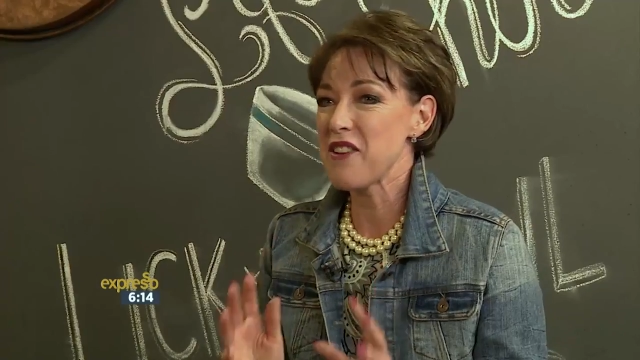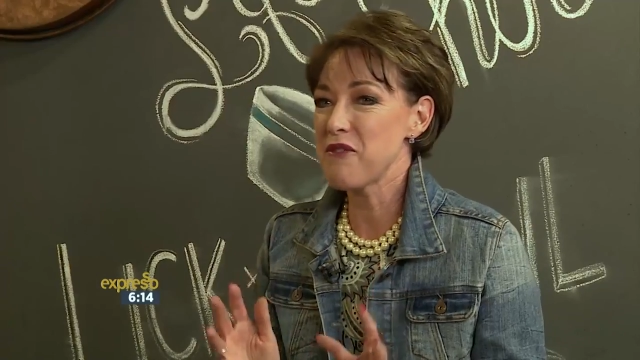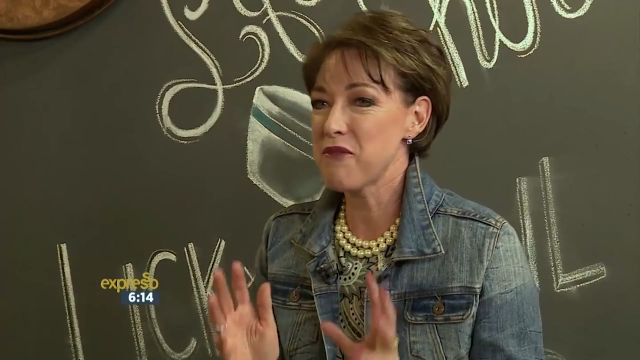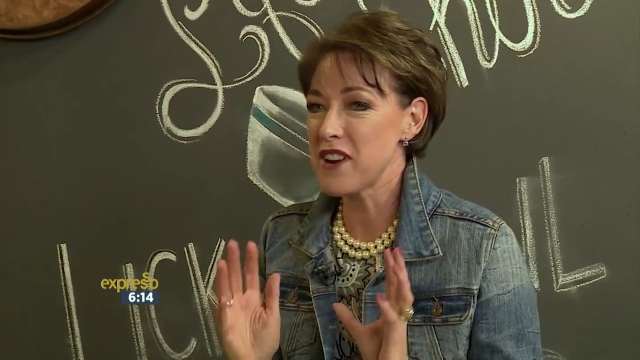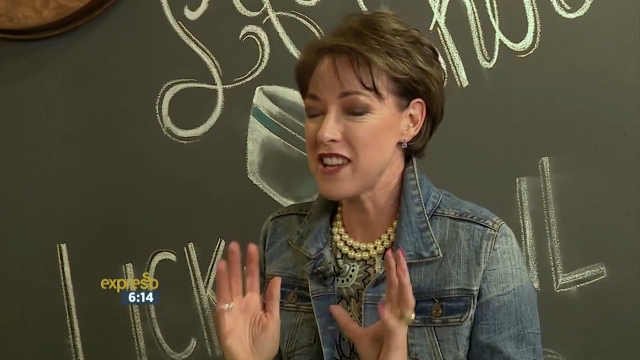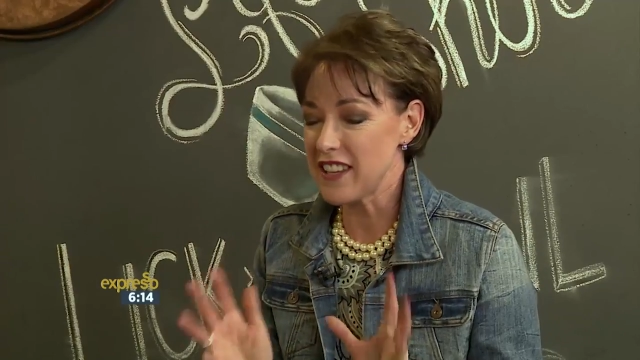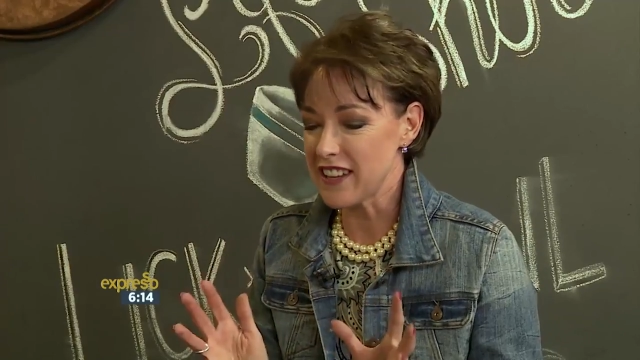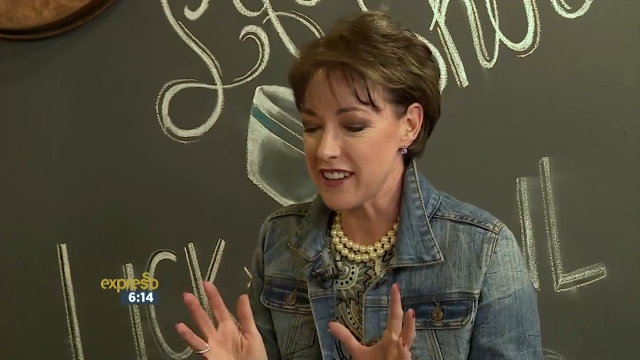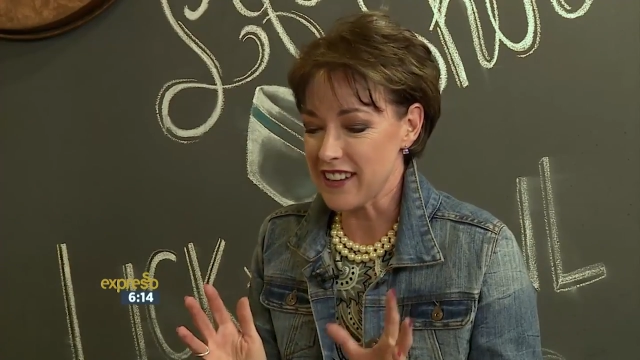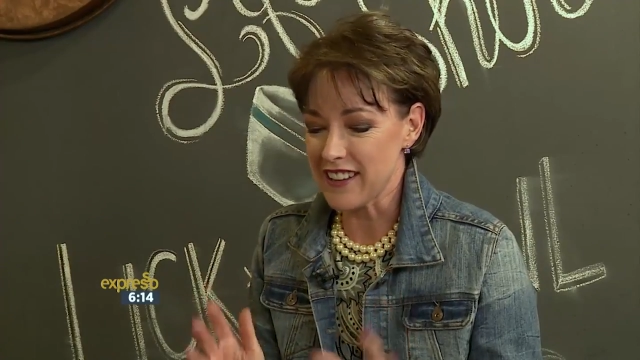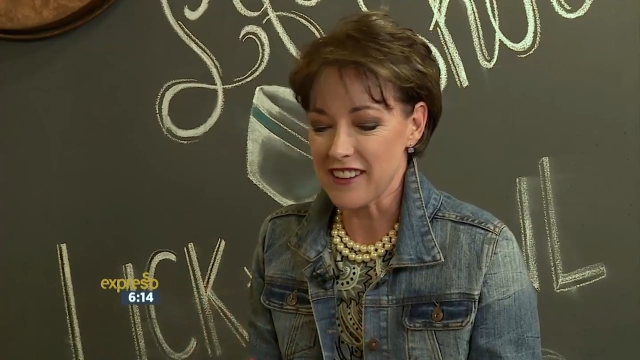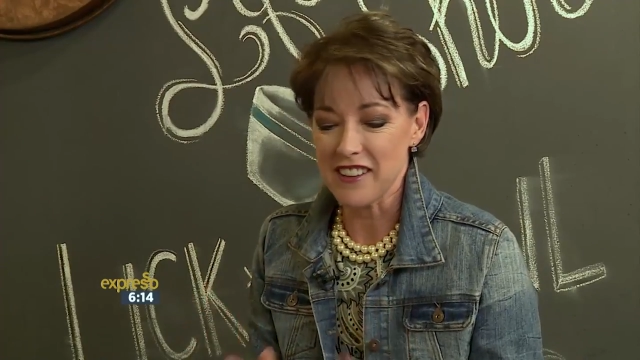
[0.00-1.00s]
every
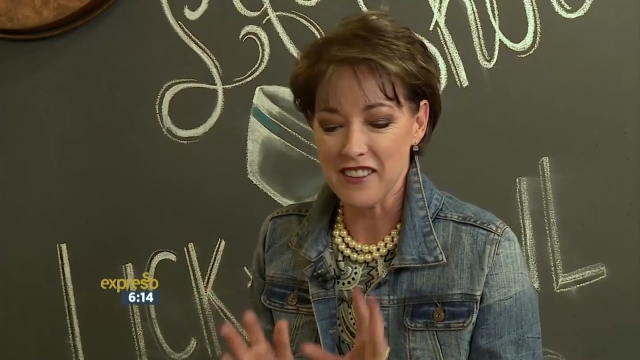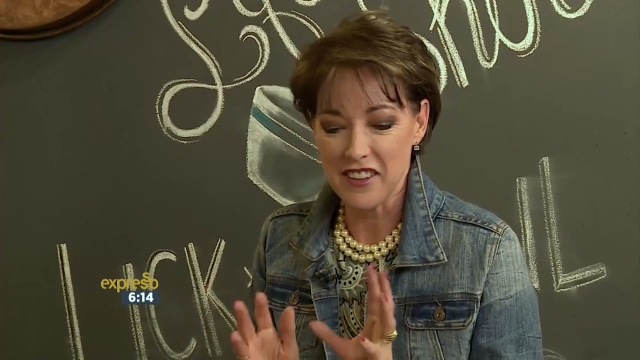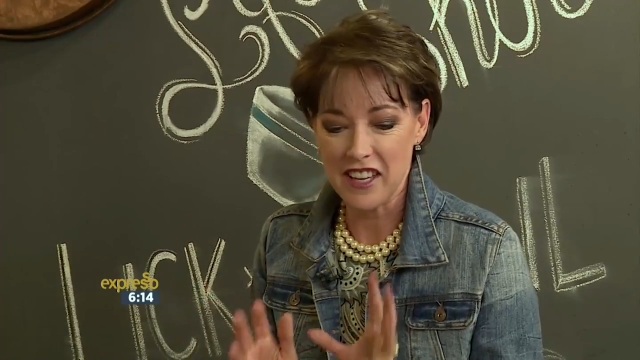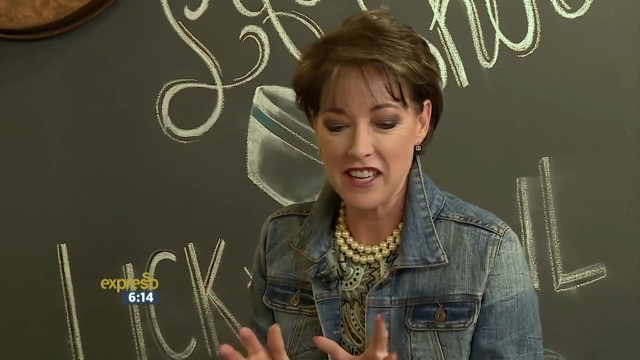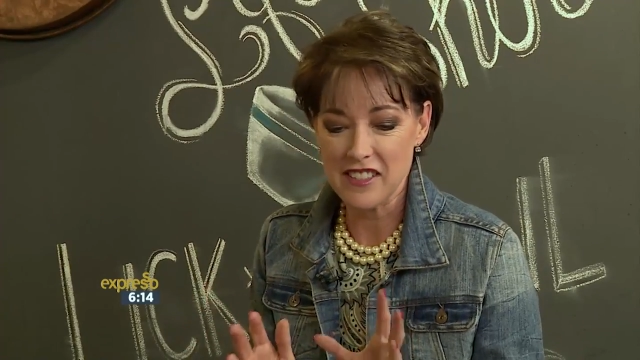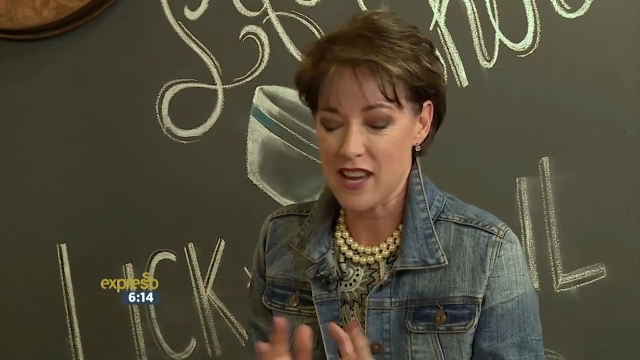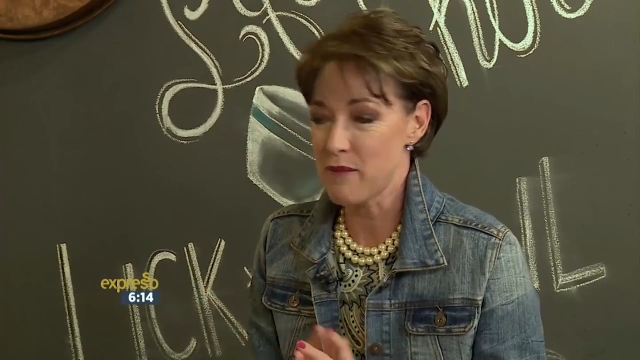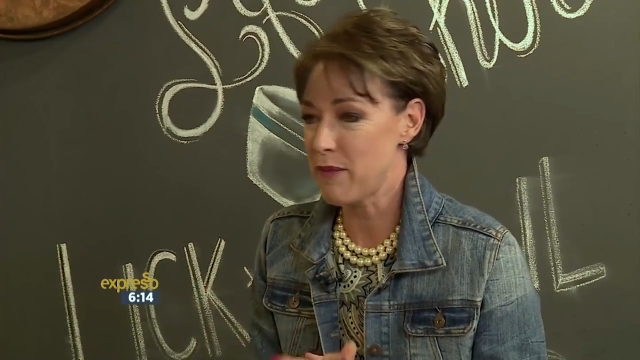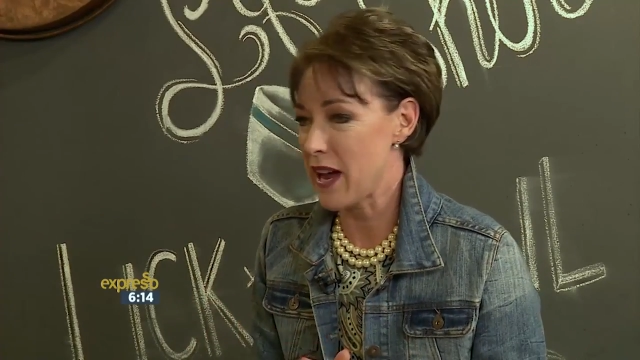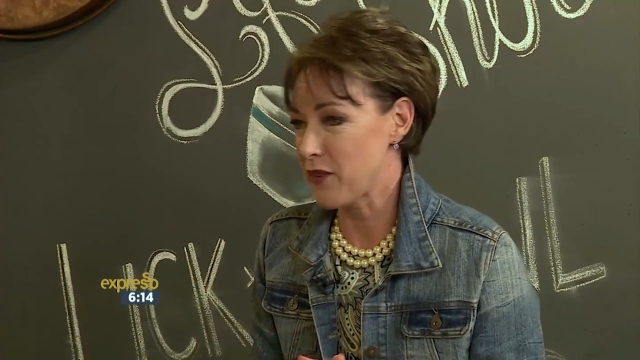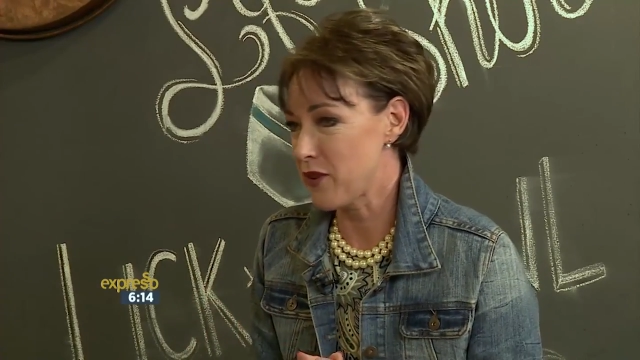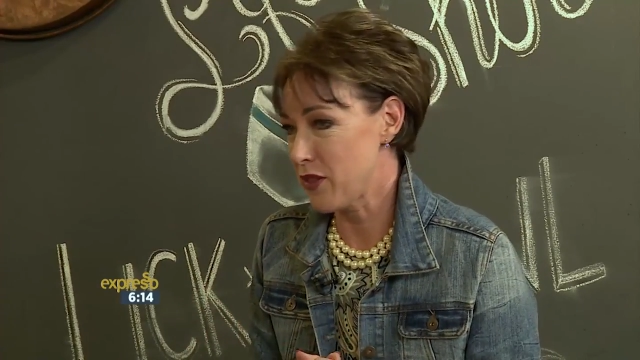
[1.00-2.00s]
year, the kids
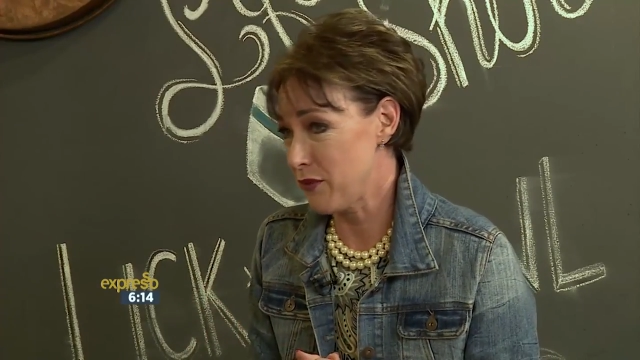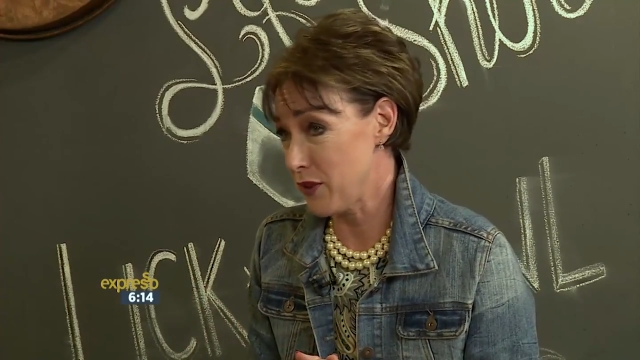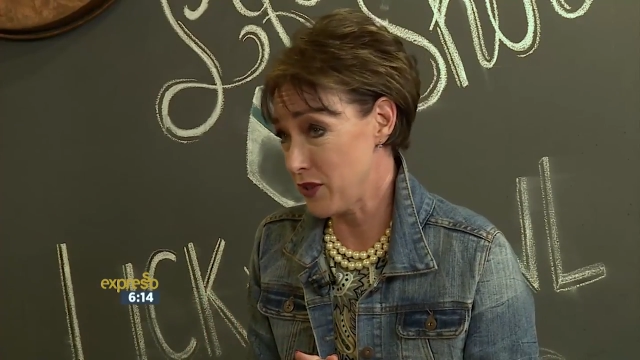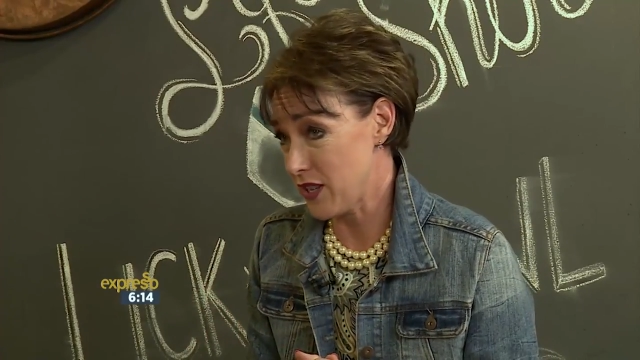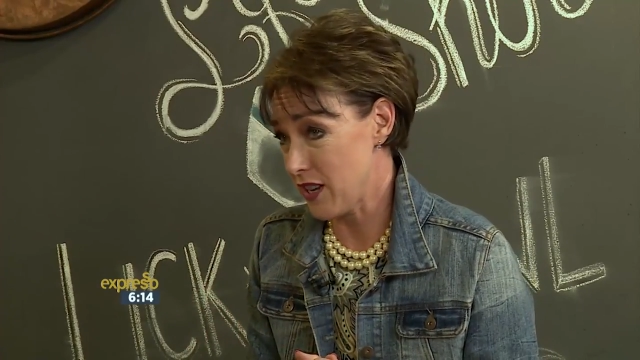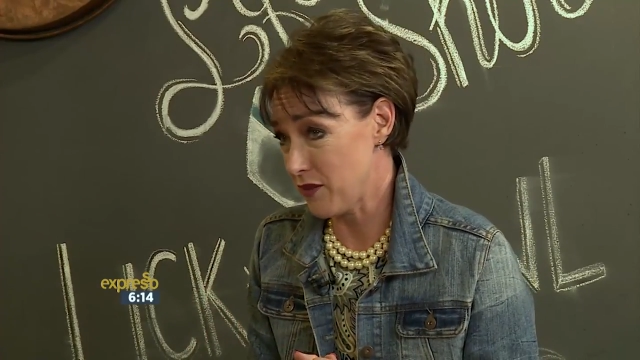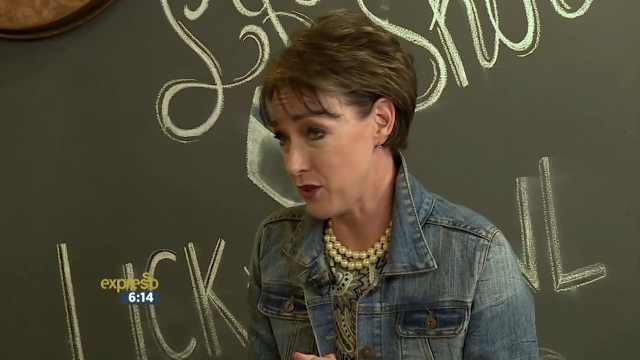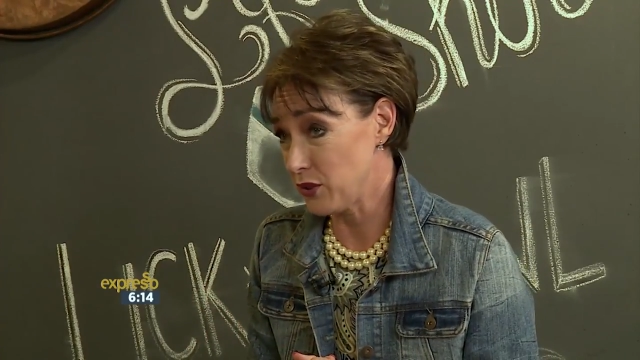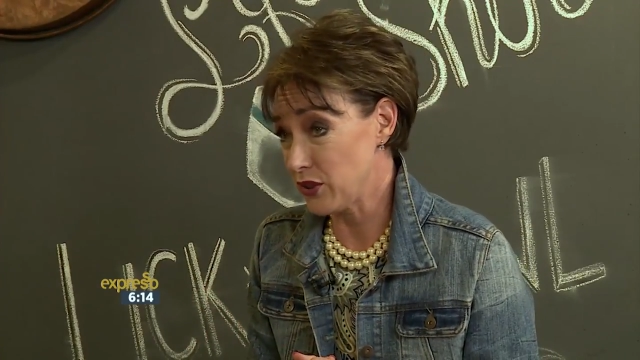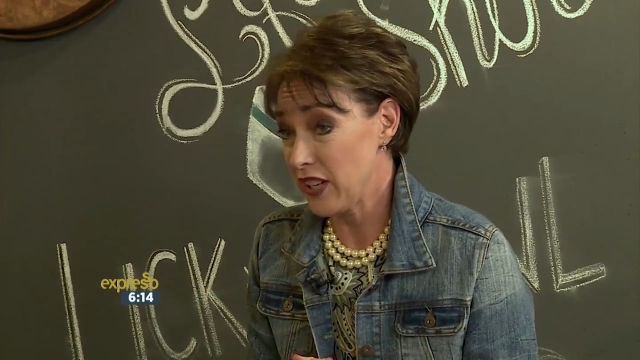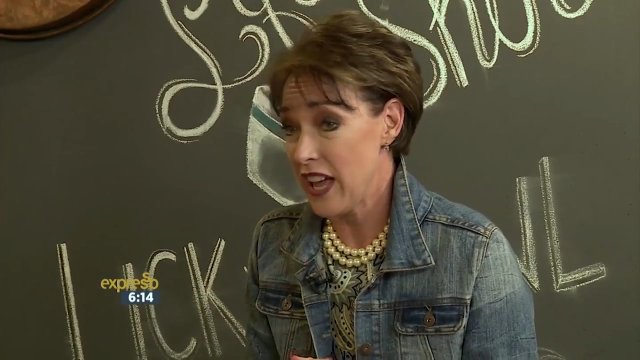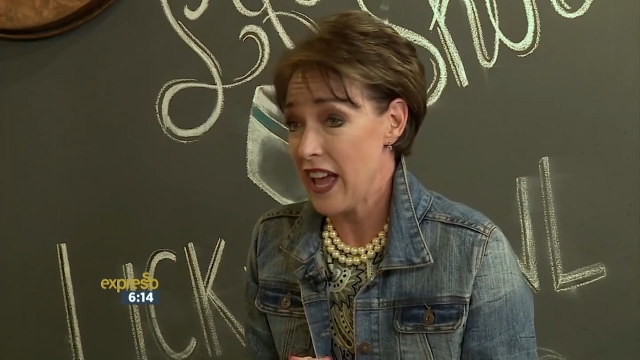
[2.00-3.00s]
come back from the first day
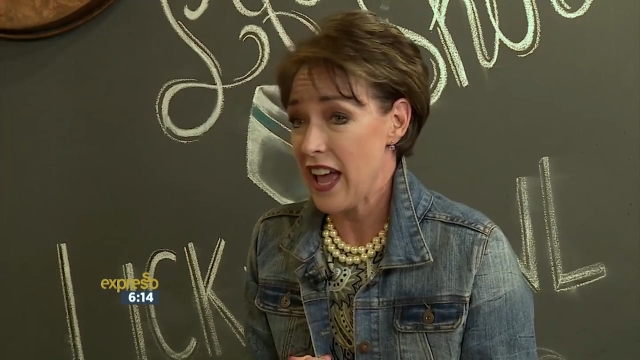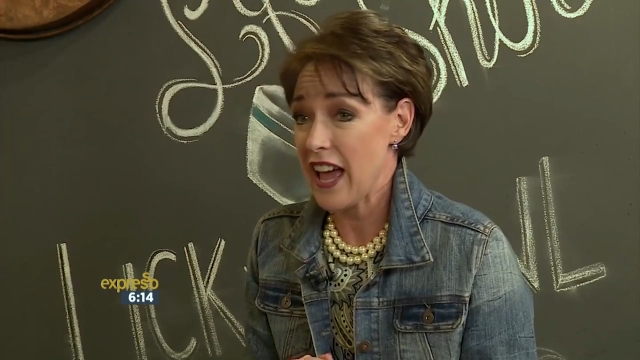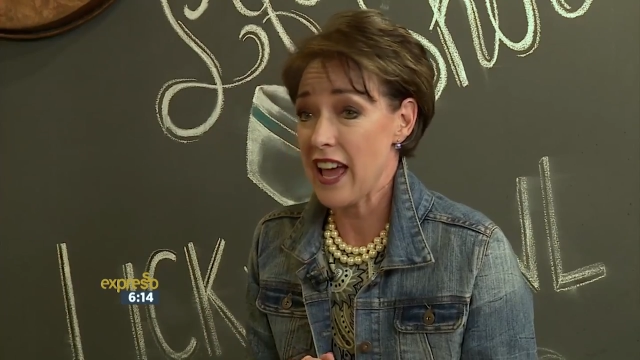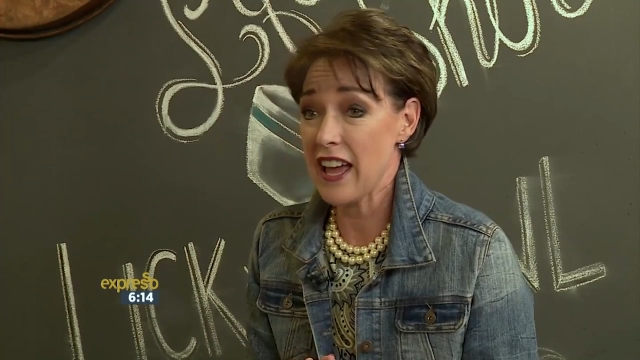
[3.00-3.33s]
of school